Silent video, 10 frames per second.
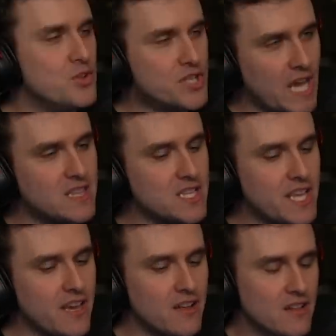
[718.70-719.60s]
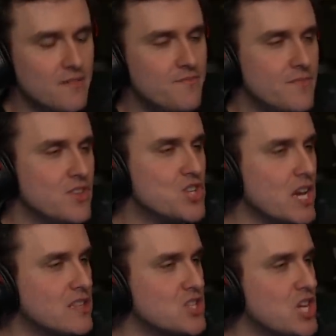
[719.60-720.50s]
You take the deal, you
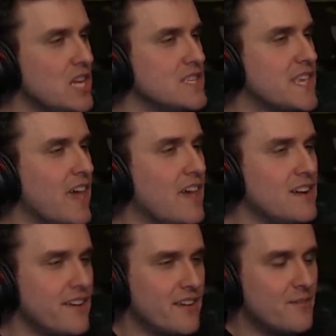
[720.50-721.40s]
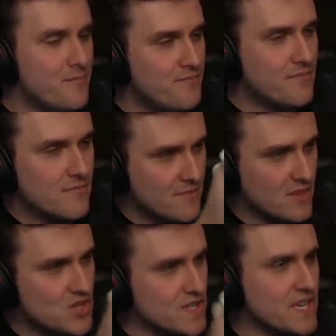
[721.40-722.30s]
shake the genie's hand,
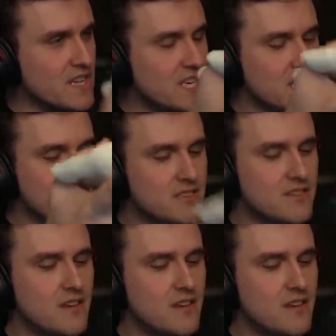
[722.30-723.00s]
just like this.